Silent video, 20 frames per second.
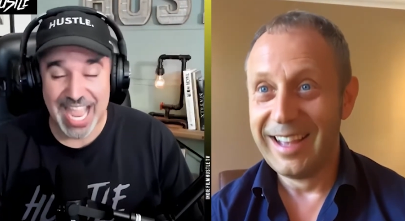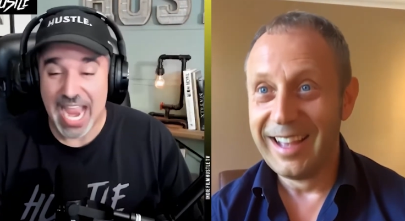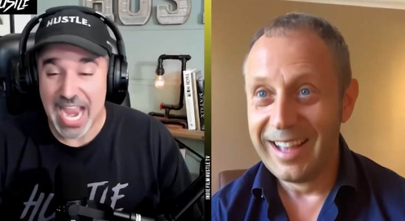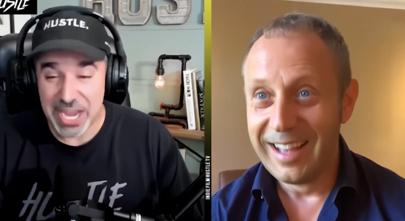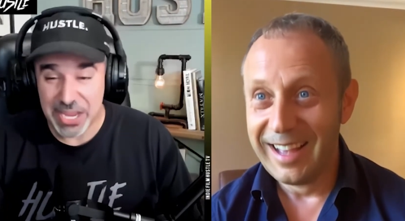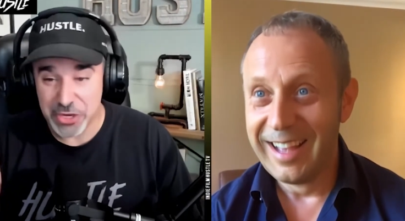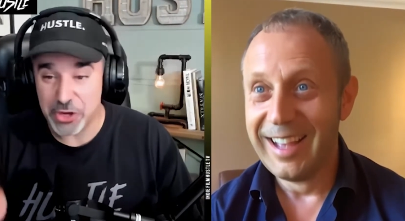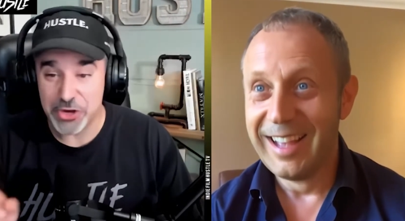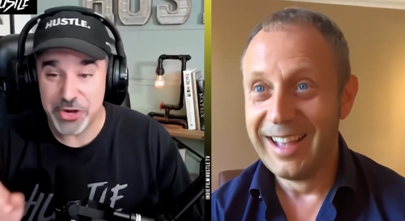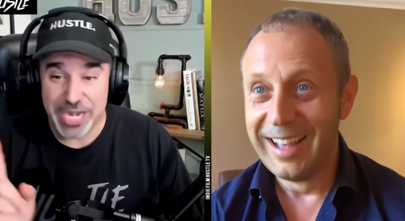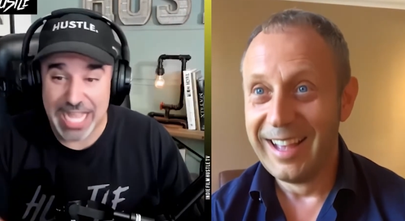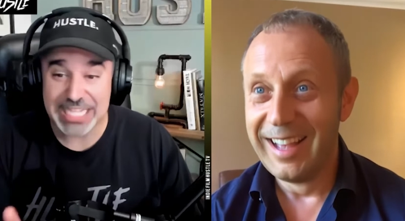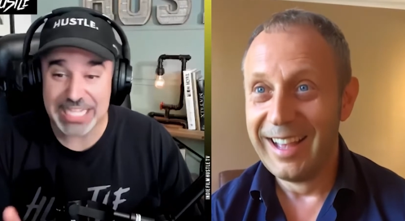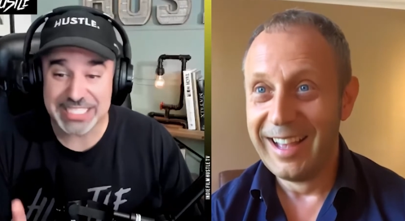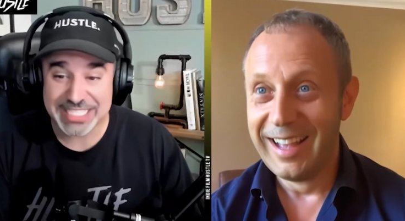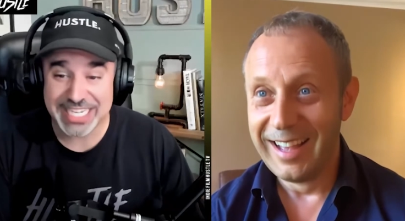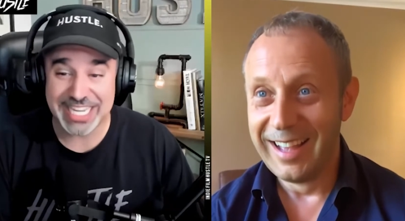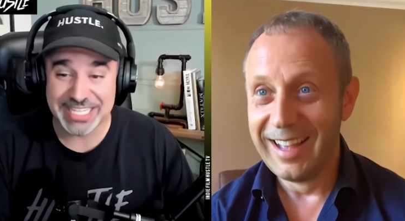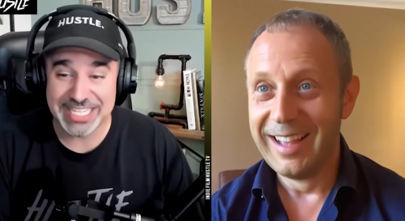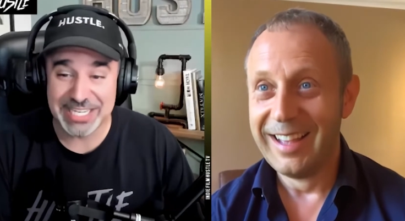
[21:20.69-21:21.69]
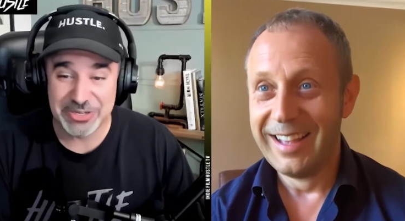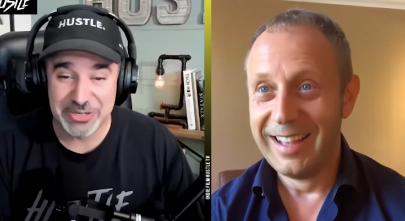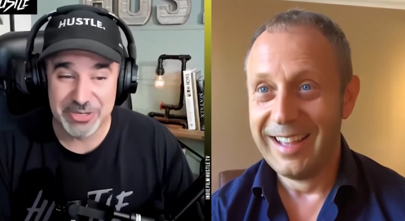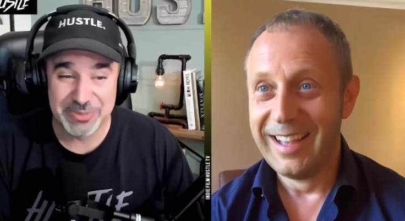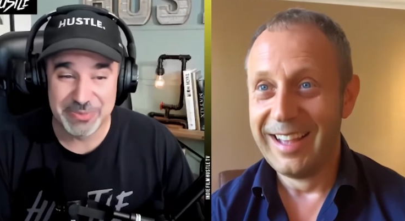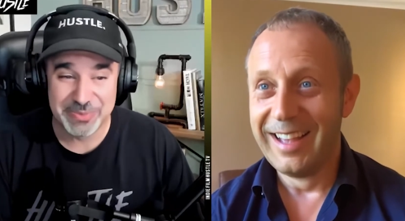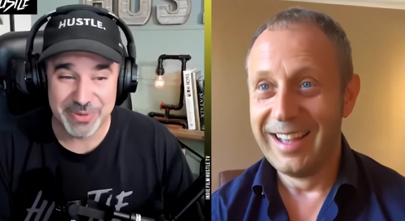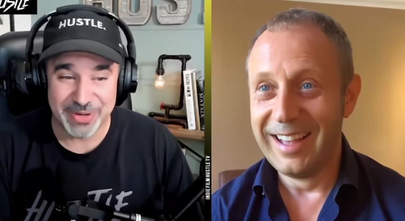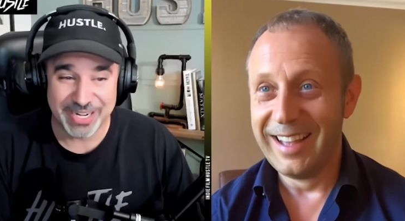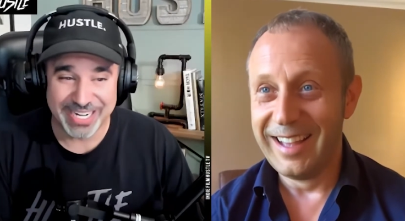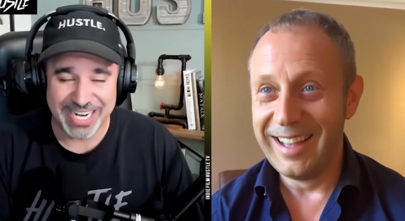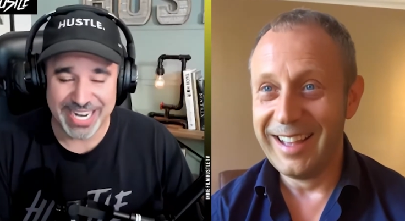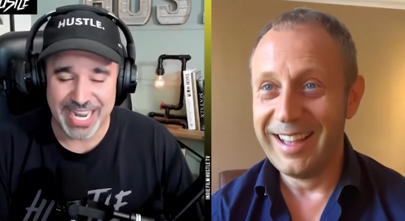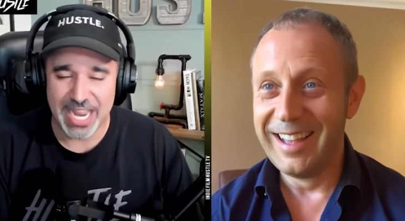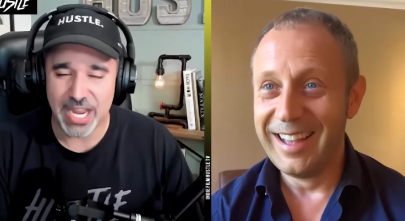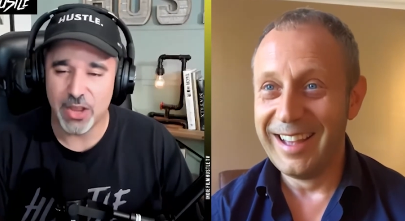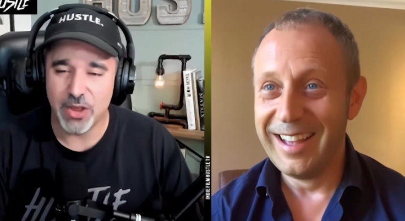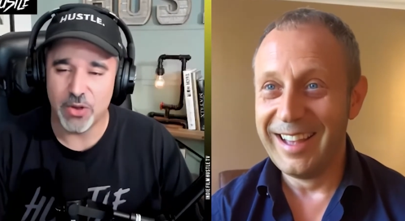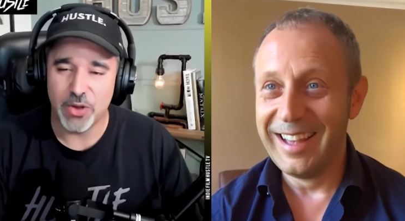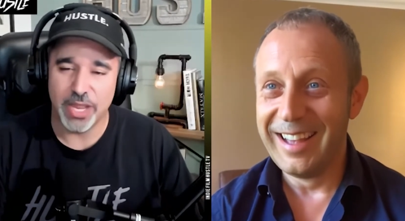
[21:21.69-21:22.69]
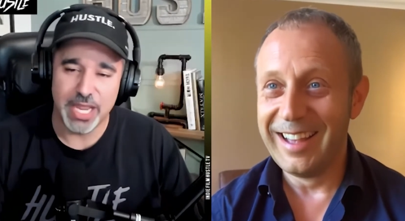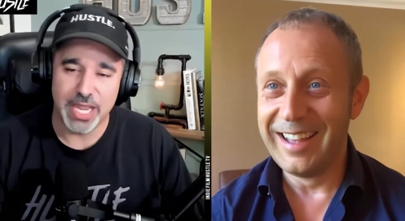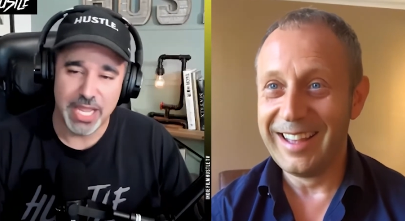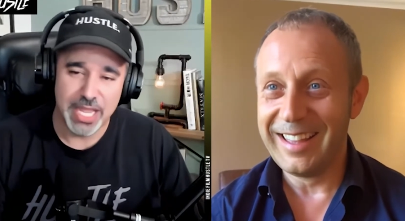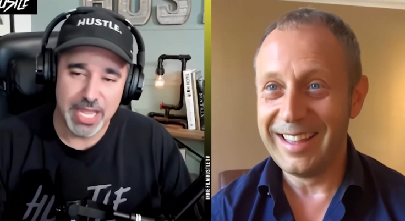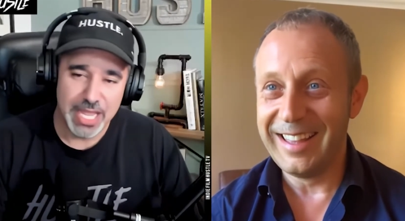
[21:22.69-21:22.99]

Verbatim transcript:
Speaker 1: And you're not Stanley Kubrick and going,